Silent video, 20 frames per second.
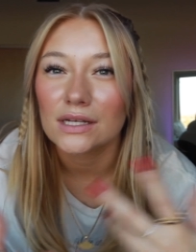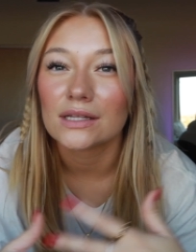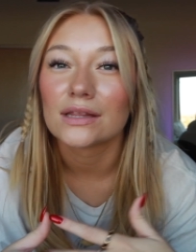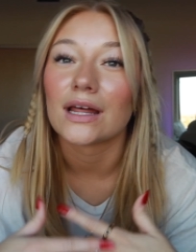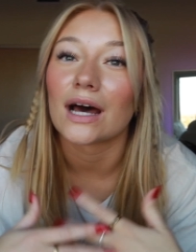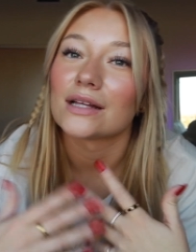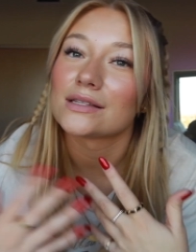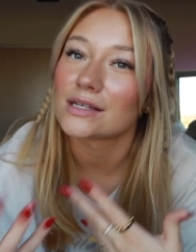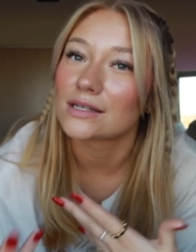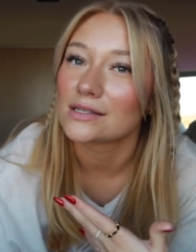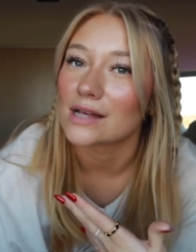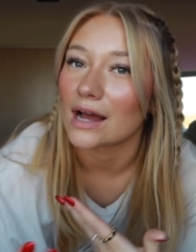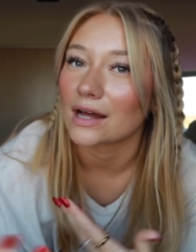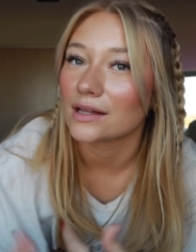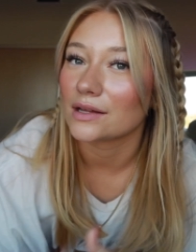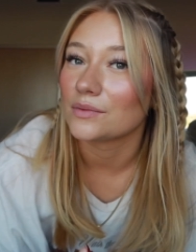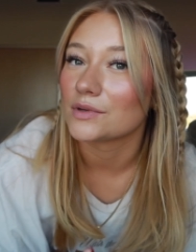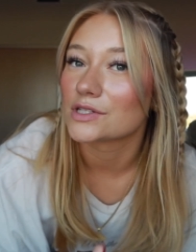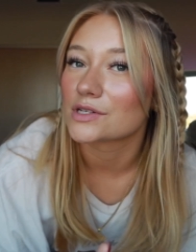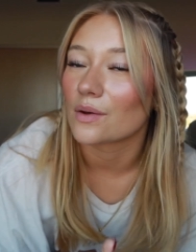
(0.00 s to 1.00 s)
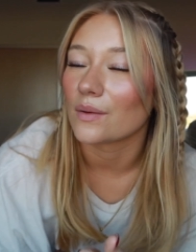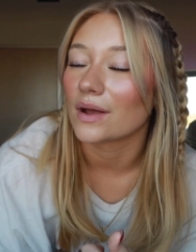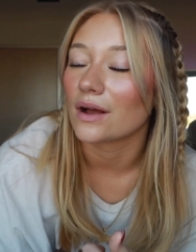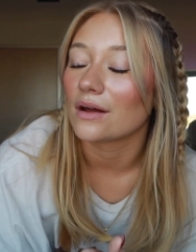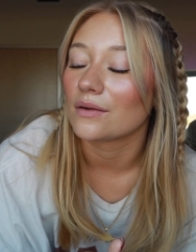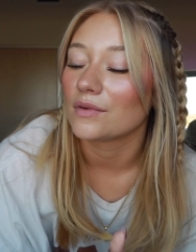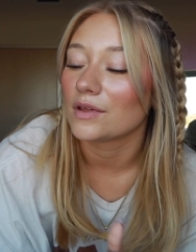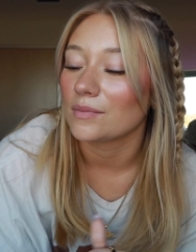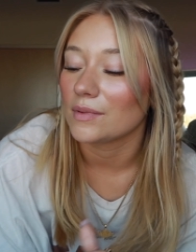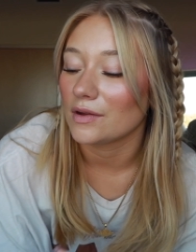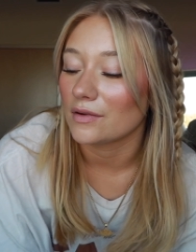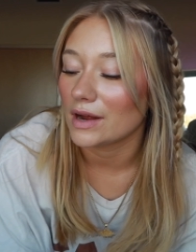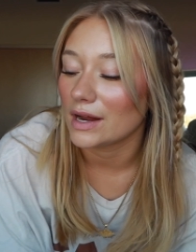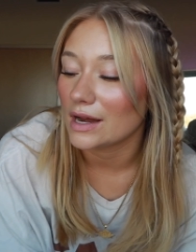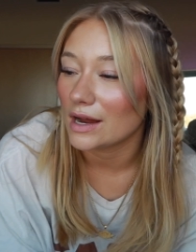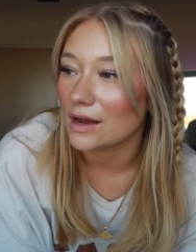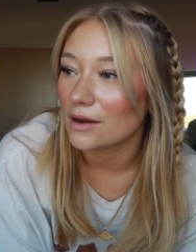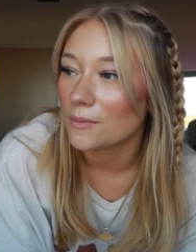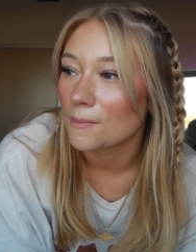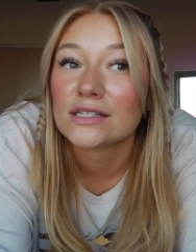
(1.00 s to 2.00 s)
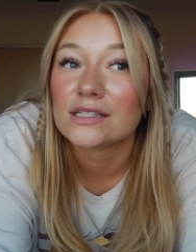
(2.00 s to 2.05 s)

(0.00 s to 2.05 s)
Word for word: That's exactly what's going on with me right now.